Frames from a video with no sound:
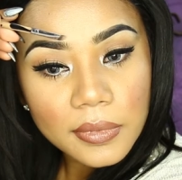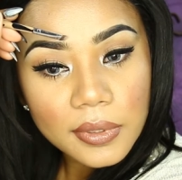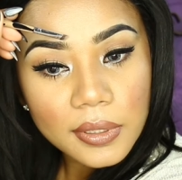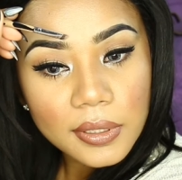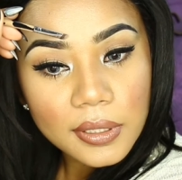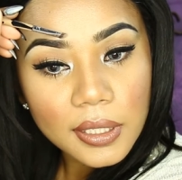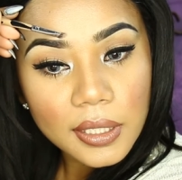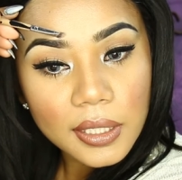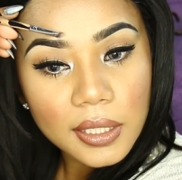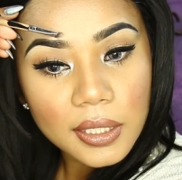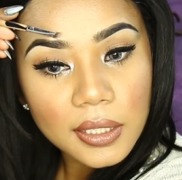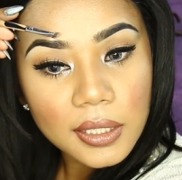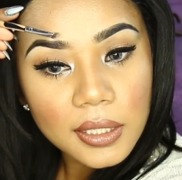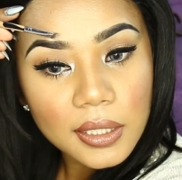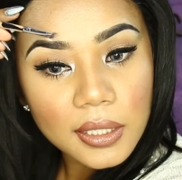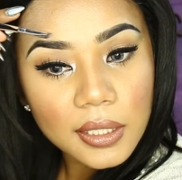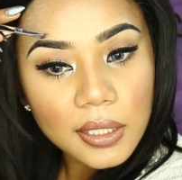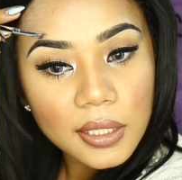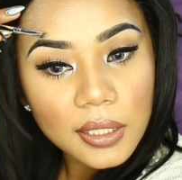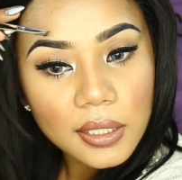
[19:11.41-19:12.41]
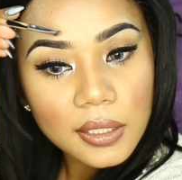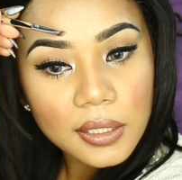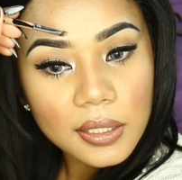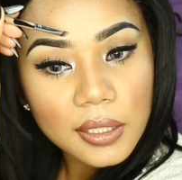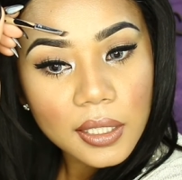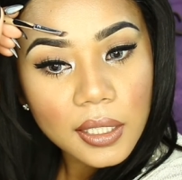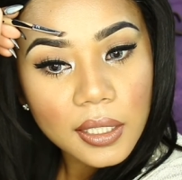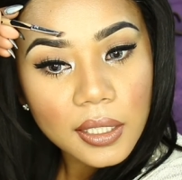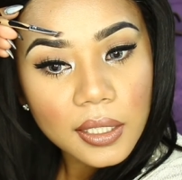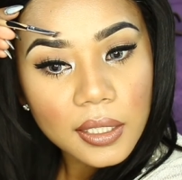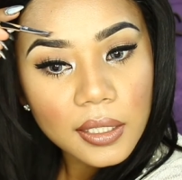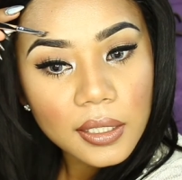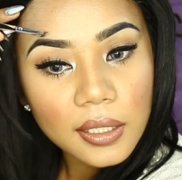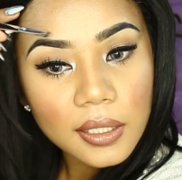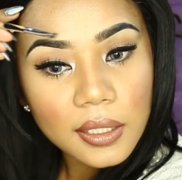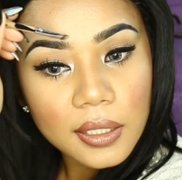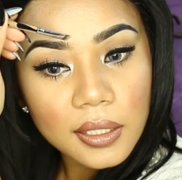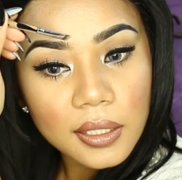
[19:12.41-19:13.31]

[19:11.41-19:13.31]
Just like I did the other side.